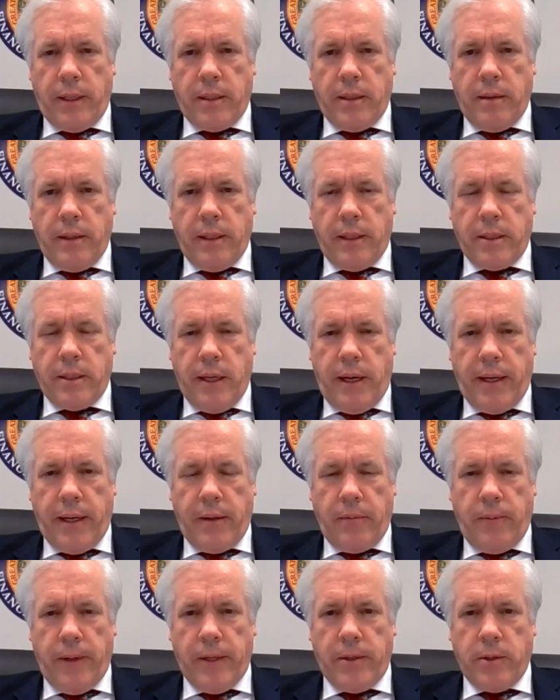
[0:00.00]

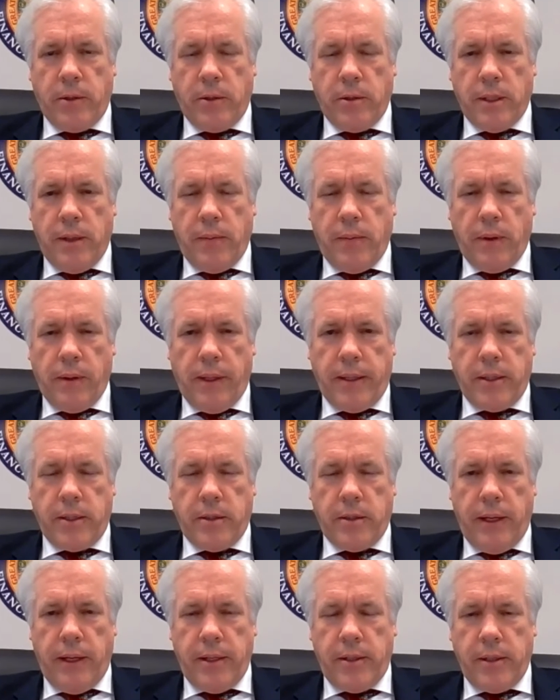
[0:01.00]
exciting features of the
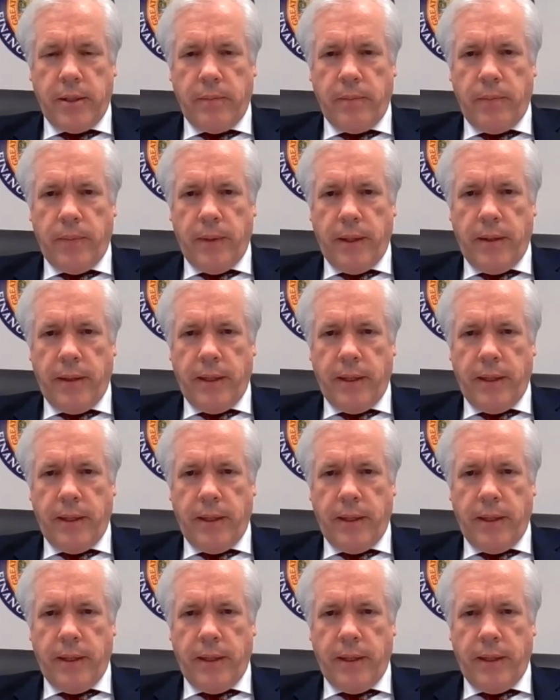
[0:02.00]
legislation